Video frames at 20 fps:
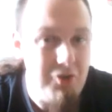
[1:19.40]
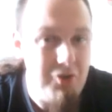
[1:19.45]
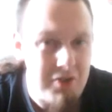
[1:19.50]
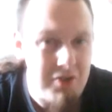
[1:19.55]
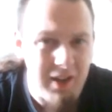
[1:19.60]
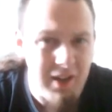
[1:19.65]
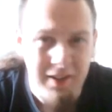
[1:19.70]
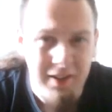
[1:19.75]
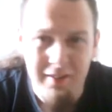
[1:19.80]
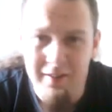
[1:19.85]

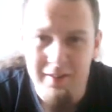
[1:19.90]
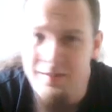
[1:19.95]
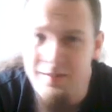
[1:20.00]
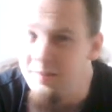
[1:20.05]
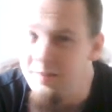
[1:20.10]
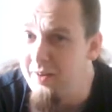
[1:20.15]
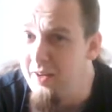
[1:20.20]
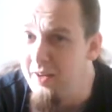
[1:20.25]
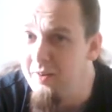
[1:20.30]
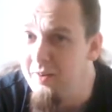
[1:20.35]

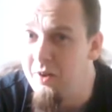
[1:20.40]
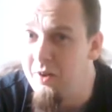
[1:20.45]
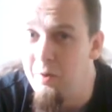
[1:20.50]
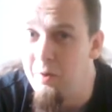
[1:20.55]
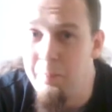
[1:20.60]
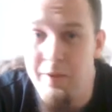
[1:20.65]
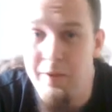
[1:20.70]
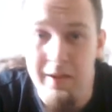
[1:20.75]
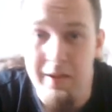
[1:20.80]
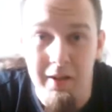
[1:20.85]
this is a
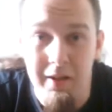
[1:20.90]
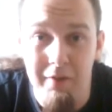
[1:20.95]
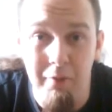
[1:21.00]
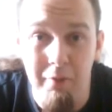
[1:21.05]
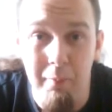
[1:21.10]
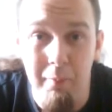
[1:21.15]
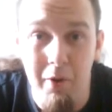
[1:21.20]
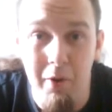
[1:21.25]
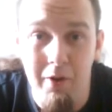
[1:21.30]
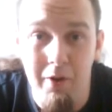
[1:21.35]
completely
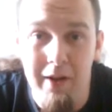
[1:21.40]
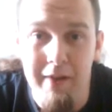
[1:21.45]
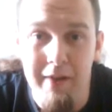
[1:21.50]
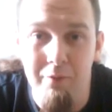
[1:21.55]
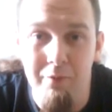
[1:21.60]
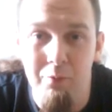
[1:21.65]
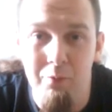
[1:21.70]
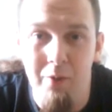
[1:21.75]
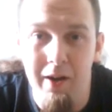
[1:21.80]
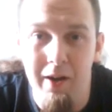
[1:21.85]
different
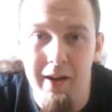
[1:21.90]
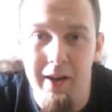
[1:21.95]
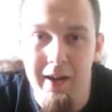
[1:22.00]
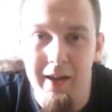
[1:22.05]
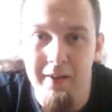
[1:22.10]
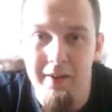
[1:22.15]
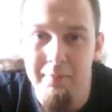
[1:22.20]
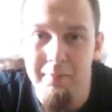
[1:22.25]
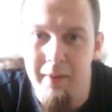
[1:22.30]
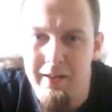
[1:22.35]
ballgame from what I
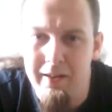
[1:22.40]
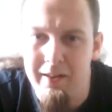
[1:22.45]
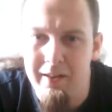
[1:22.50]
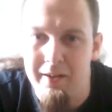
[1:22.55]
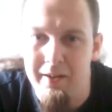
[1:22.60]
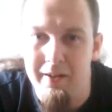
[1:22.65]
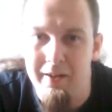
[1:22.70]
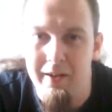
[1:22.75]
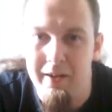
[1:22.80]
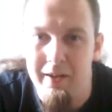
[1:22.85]

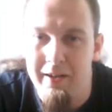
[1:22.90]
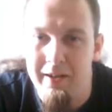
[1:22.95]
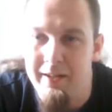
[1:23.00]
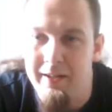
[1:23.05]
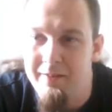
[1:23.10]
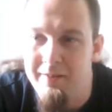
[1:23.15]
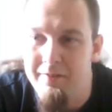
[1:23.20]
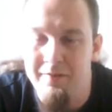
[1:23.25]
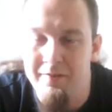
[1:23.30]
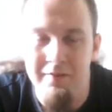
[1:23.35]
expected.
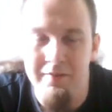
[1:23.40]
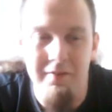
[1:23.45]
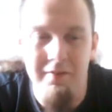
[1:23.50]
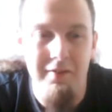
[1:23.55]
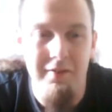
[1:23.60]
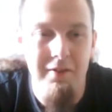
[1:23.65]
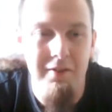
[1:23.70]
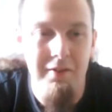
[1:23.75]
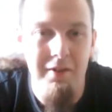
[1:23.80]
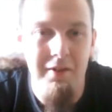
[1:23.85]

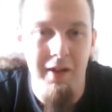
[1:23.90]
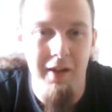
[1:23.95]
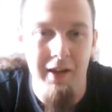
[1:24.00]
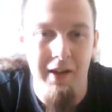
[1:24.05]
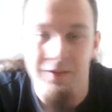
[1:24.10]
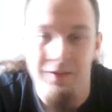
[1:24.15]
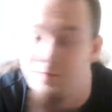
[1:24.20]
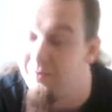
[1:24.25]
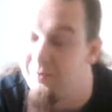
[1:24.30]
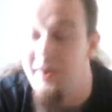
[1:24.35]

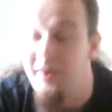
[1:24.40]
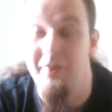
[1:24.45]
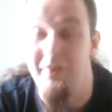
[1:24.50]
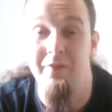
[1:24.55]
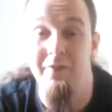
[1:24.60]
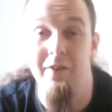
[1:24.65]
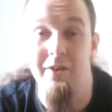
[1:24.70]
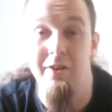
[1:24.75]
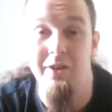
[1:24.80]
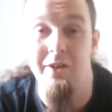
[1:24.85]
It's very,
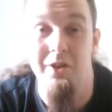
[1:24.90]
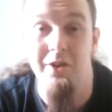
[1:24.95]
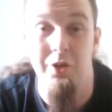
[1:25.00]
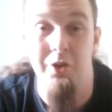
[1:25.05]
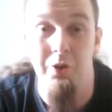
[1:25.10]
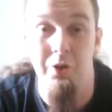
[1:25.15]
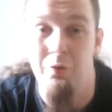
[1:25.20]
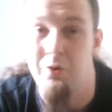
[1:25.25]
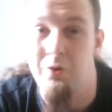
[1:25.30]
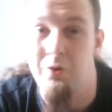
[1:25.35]
very cute.